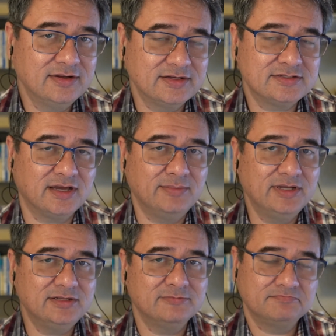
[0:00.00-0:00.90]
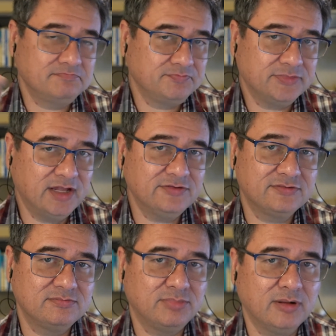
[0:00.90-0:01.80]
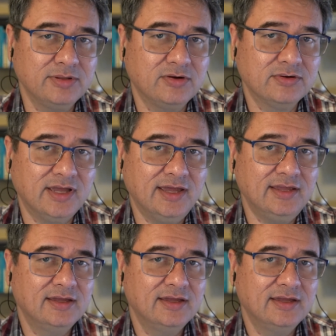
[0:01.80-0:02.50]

assignment. That's probably okay,